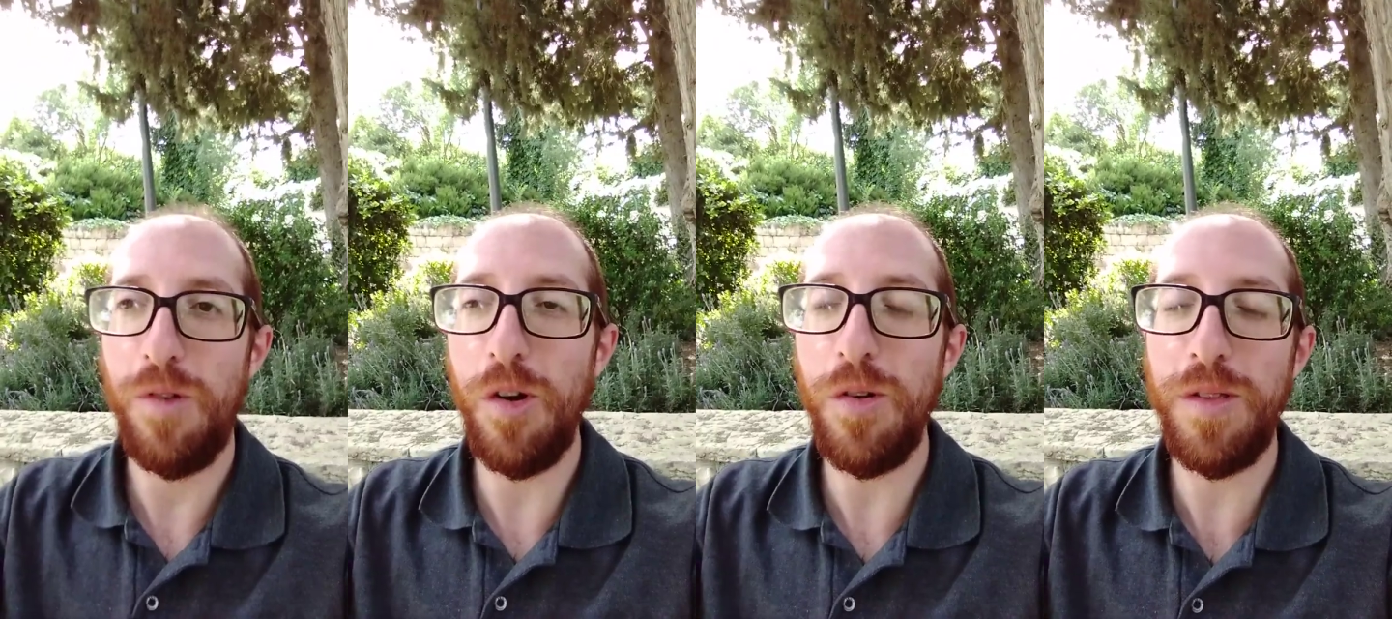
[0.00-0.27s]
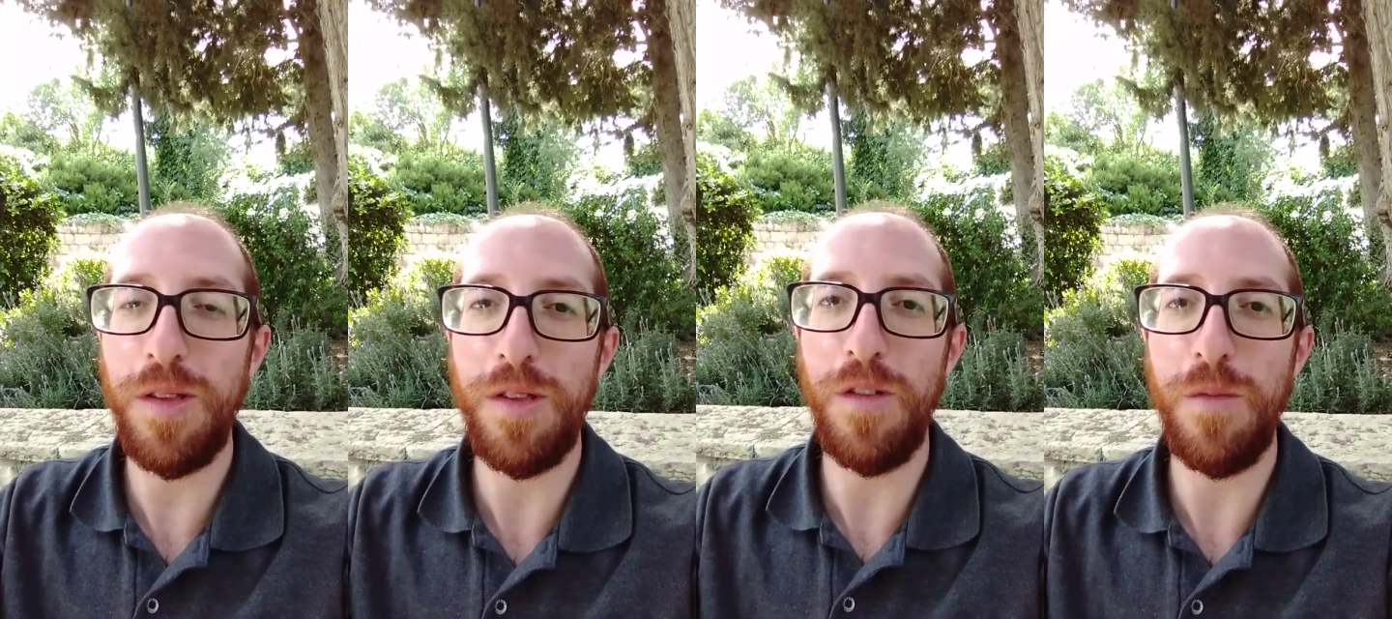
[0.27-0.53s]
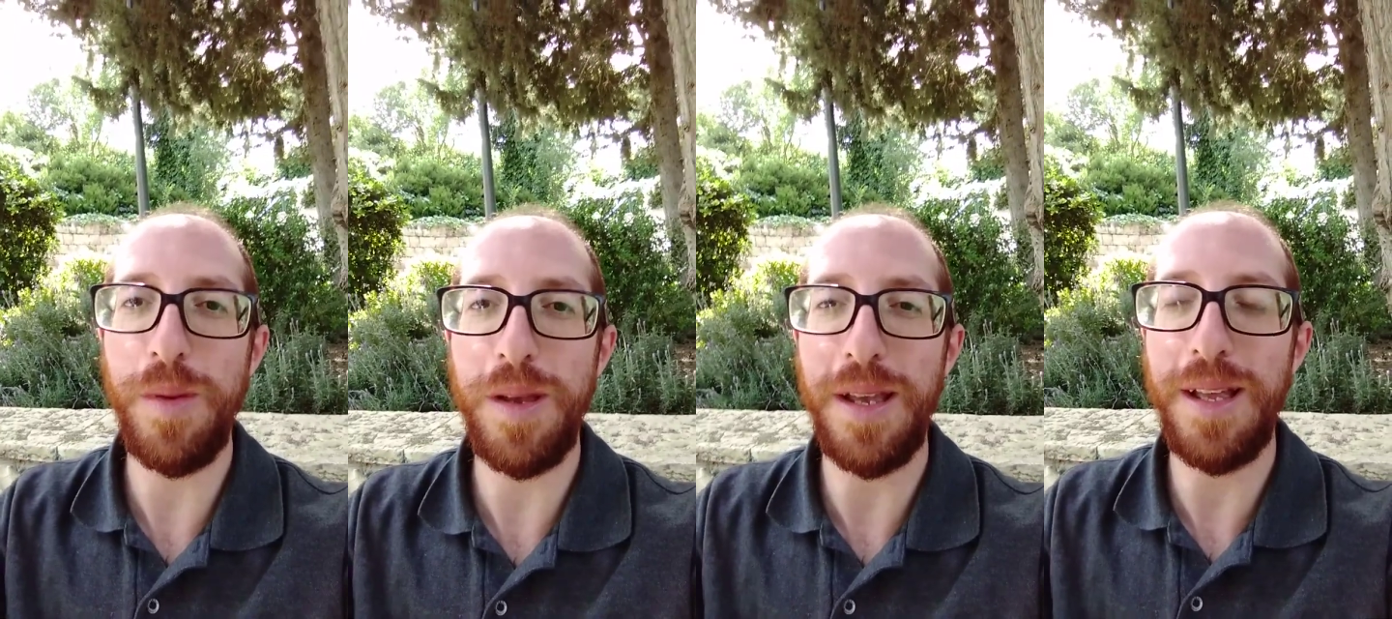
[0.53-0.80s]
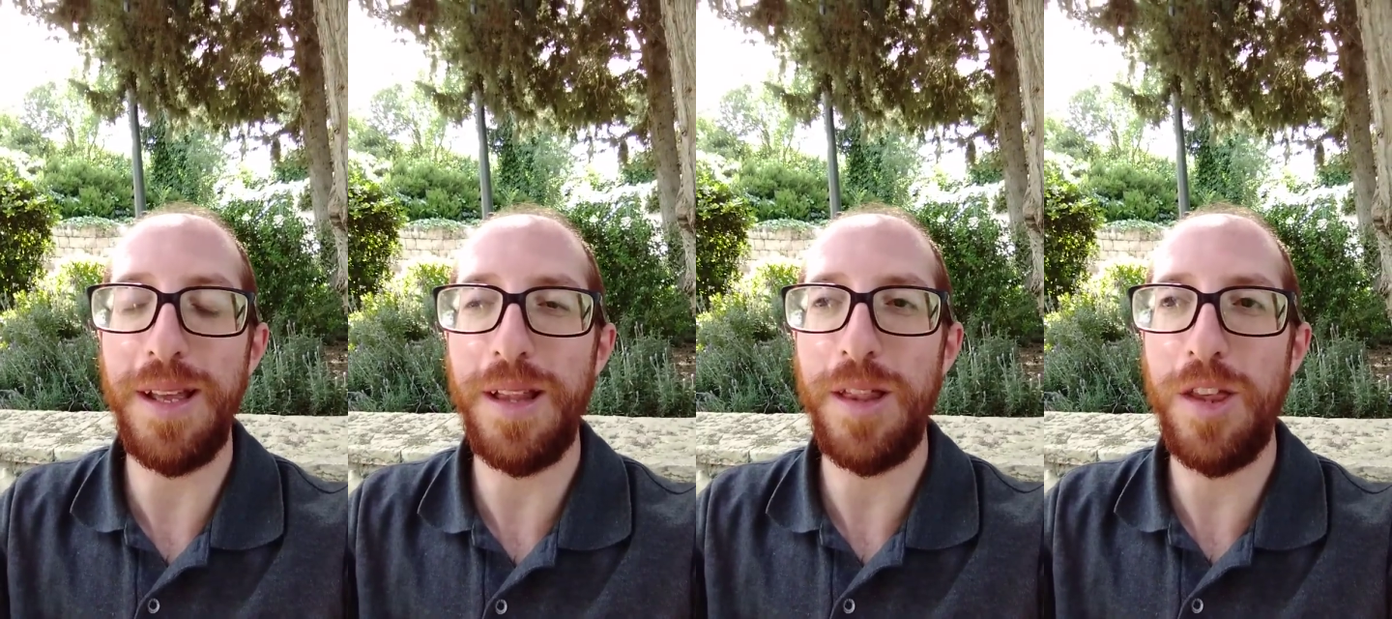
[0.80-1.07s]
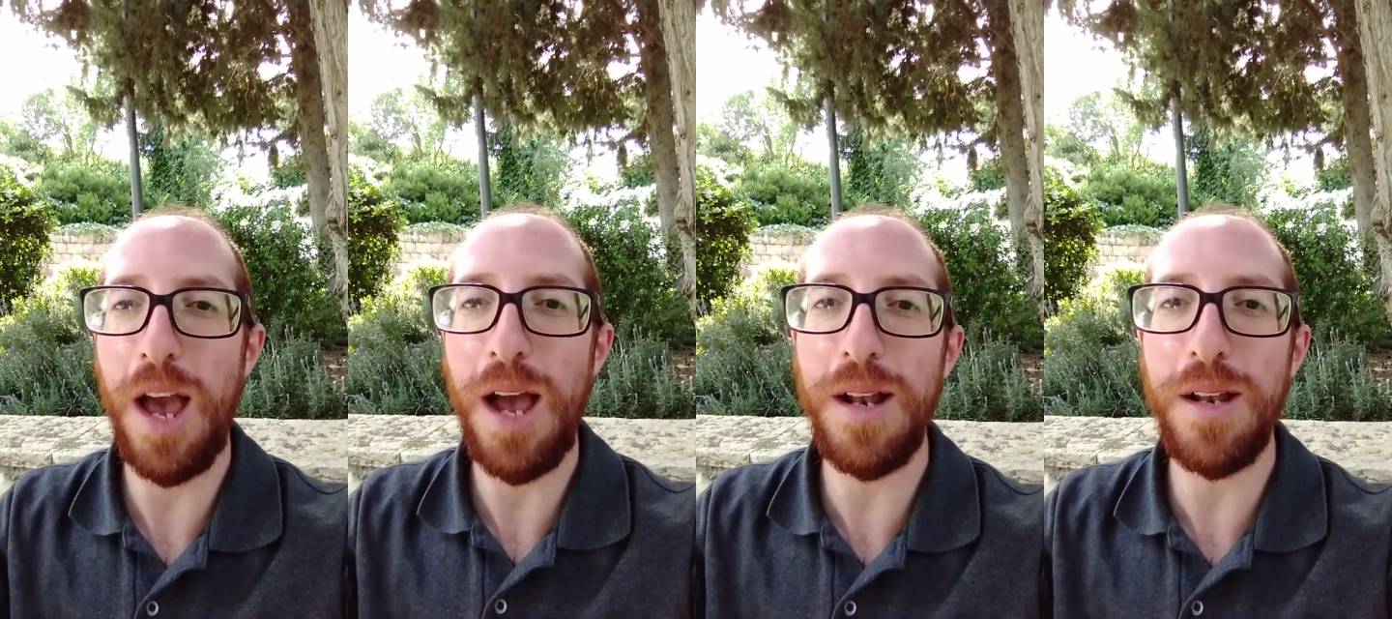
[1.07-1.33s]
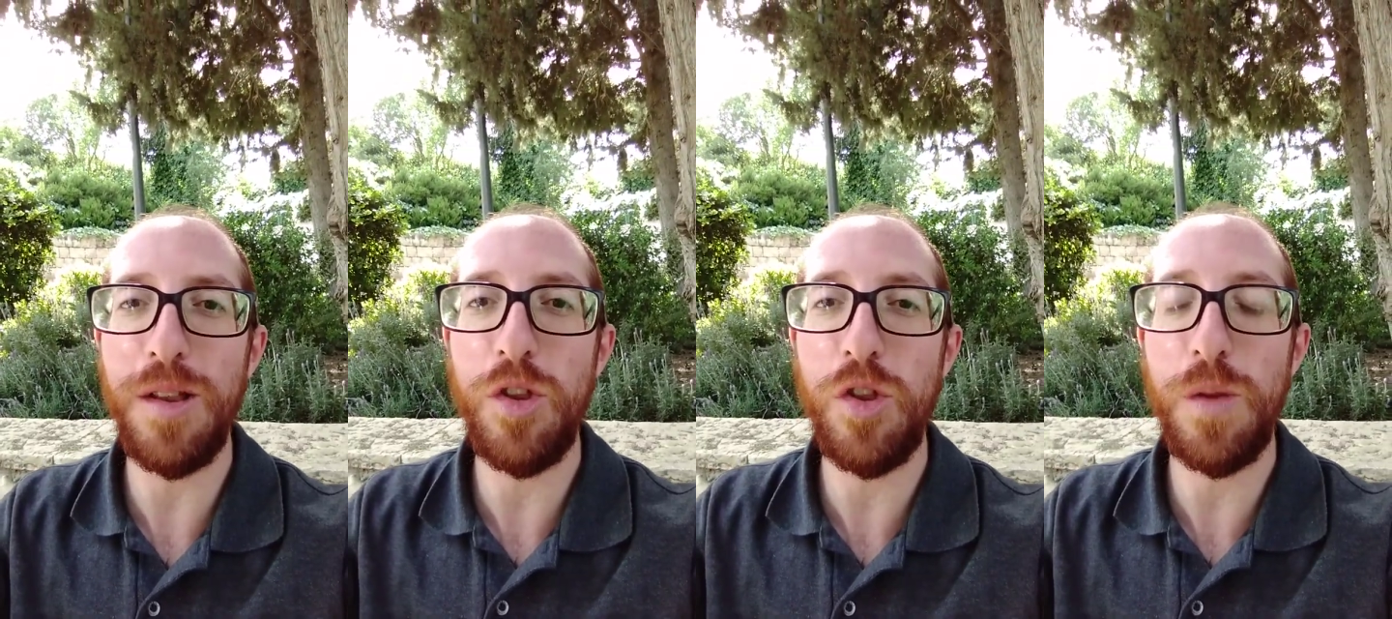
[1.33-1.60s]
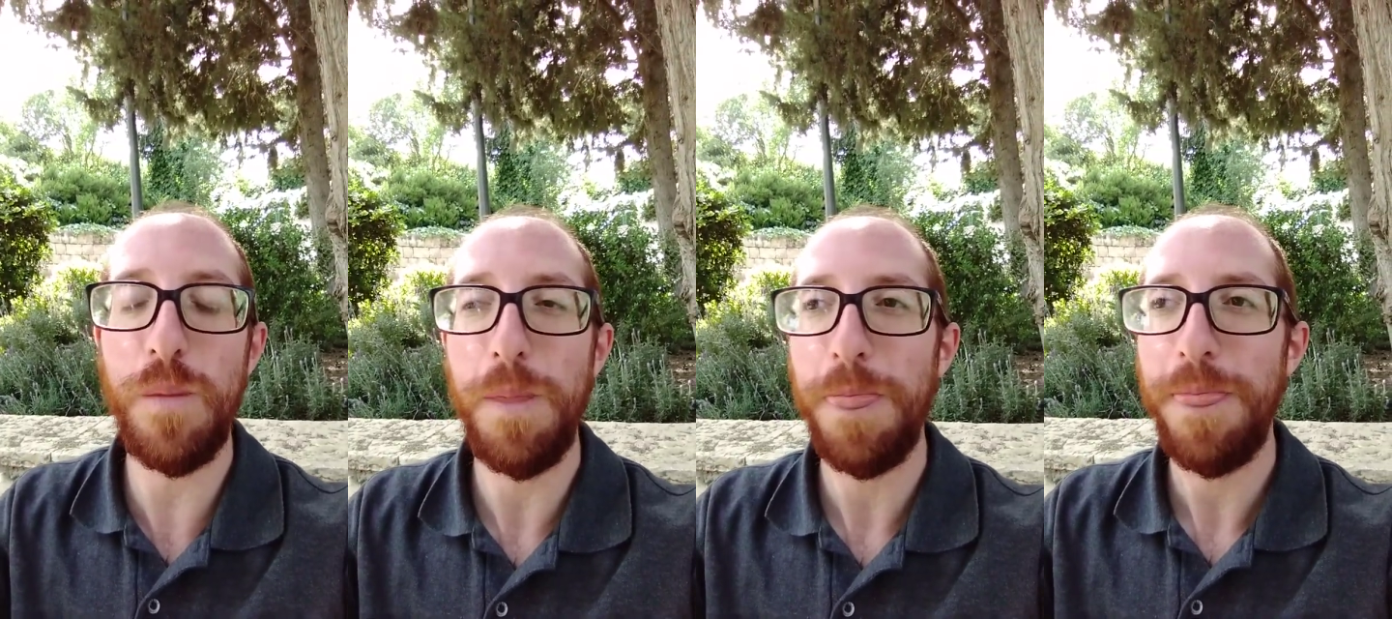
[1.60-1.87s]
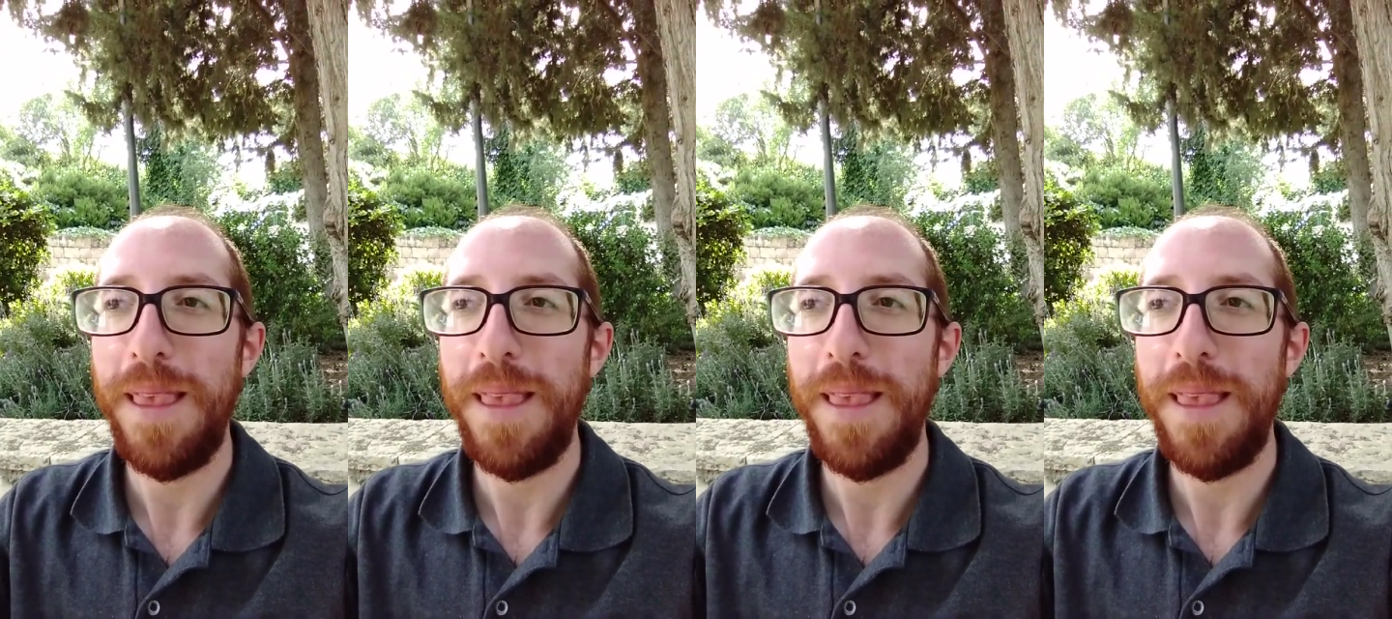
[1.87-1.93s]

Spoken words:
process of being challenged,